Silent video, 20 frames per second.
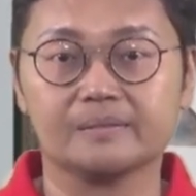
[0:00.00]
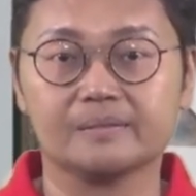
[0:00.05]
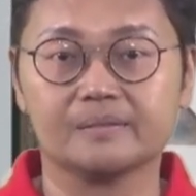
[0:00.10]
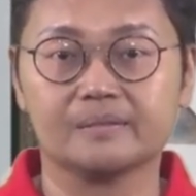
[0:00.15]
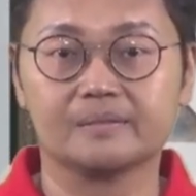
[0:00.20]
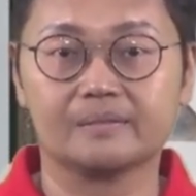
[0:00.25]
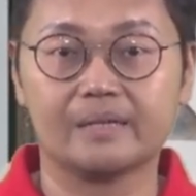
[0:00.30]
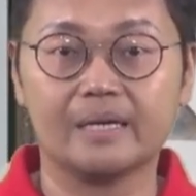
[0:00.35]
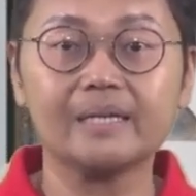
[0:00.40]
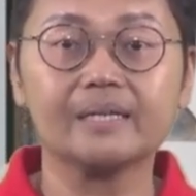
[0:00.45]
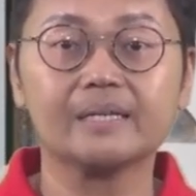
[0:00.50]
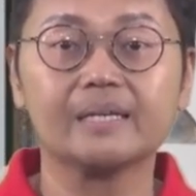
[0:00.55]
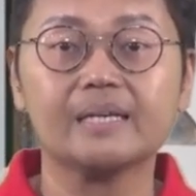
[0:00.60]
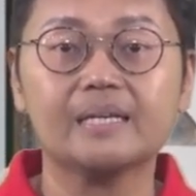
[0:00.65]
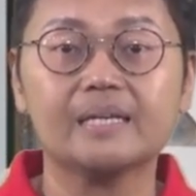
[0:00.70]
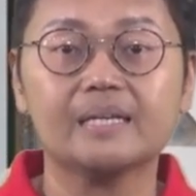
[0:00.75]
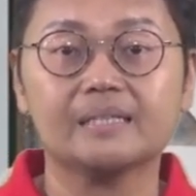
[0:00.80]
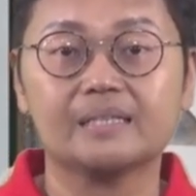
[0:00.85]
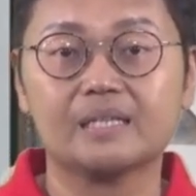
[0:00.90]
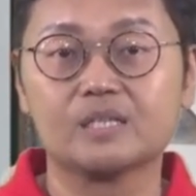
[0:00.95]
All right,
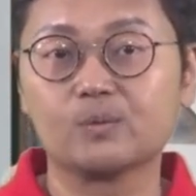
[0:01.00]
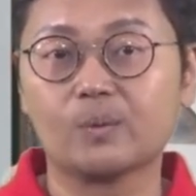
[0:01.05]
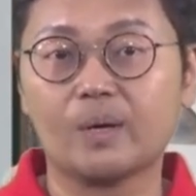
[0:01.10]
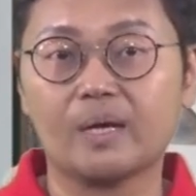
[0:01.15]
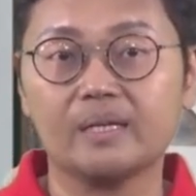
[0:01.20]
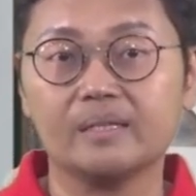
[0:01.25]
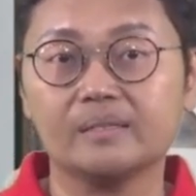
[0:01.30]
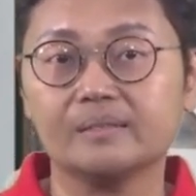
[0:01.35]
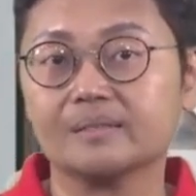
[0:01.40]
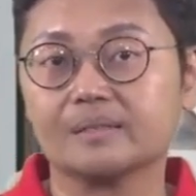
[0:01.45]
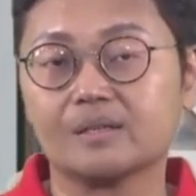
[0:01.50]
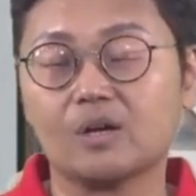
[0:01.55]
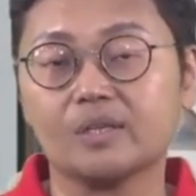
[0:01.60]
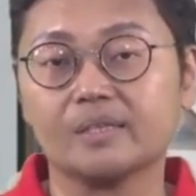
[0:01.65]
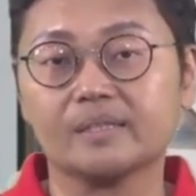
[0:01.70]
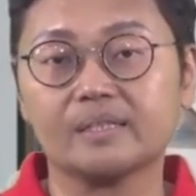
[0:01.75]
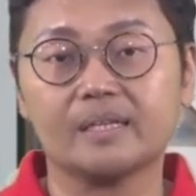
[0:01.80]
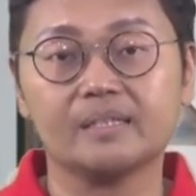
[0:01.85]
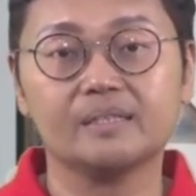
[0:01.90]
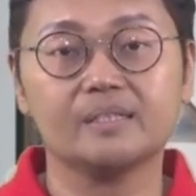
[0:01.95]
that's why the
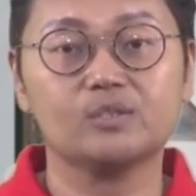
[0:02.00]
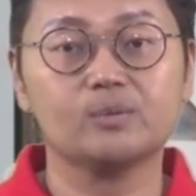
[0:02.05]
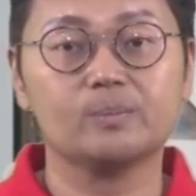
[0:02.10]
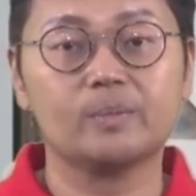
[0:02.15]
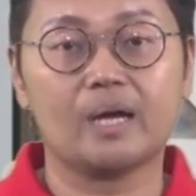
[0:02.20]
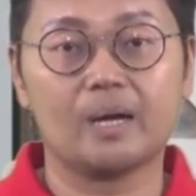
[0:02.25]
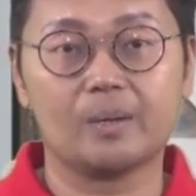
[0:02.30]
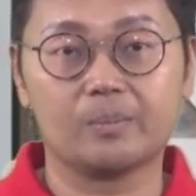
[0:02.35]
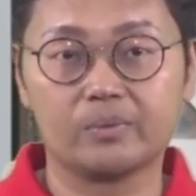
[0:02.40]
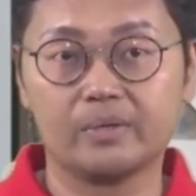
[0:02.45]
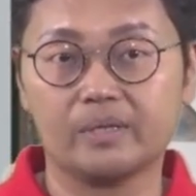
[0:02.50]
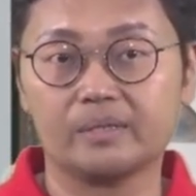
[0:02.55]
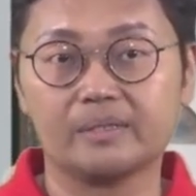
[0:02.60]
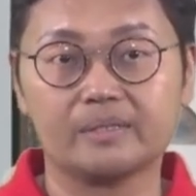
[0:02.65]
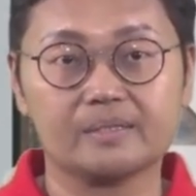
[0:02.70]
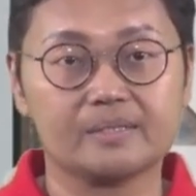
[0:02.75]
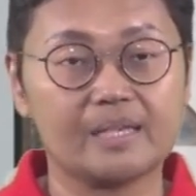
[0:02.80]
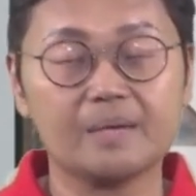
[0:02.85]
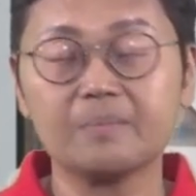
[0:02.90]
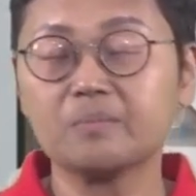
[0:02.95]
content need to be
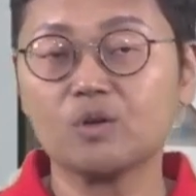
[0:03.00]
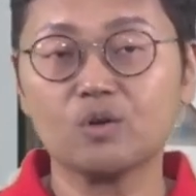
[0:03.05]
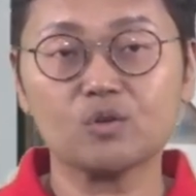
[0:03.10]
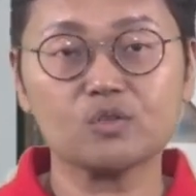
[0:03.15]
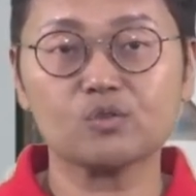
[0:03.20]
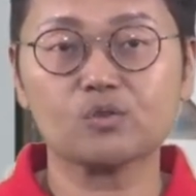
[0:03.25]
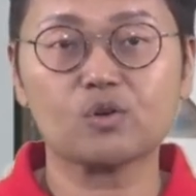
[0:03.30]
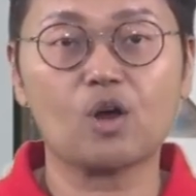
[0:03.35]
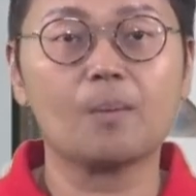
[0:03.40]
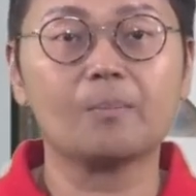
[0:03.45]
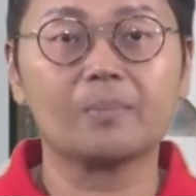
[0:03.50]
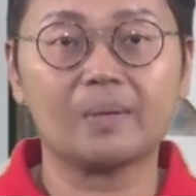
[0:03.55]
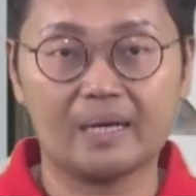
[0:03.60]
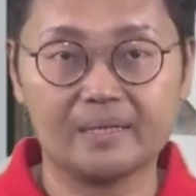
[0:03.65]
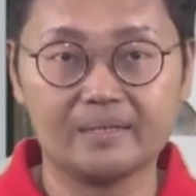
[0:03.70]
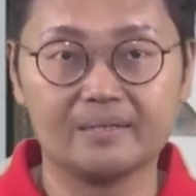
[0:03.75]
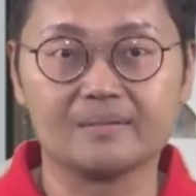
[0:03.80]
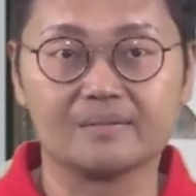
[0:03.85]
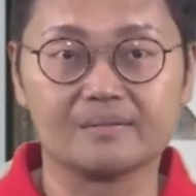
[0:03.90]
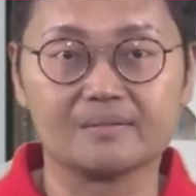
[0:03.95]
upgraded. Same goes to
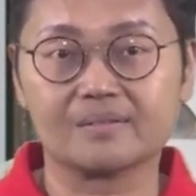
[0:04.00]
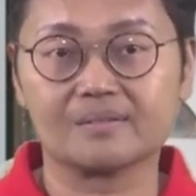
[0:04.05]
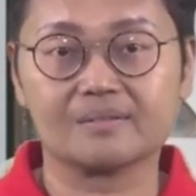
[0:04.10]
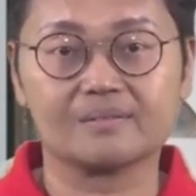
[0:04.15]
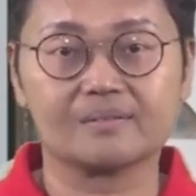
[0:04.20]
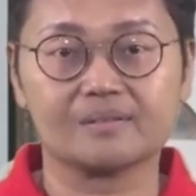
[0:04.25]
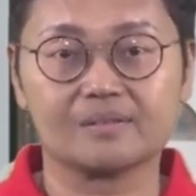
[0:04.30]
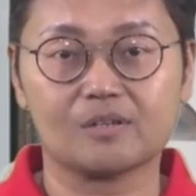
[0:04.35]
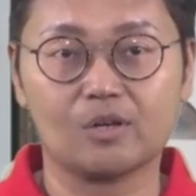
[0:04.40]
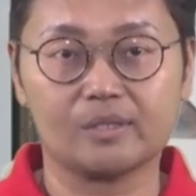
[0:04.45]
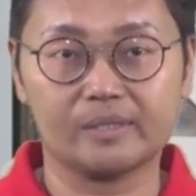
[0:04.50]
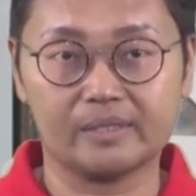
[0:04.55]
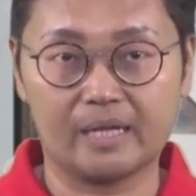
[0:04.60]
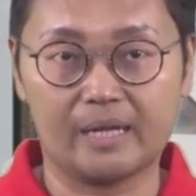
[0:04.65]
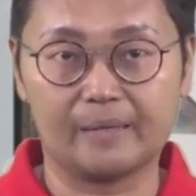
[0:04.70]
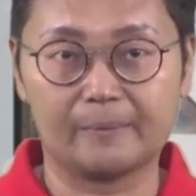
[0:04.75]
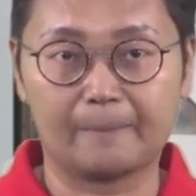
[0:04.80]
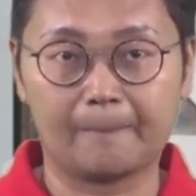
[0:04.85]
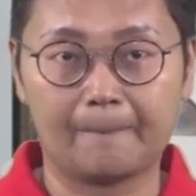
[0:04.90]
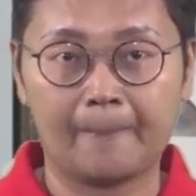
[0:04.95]
compliance
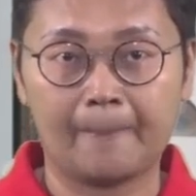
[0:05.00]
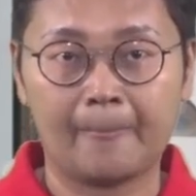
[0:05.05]
content.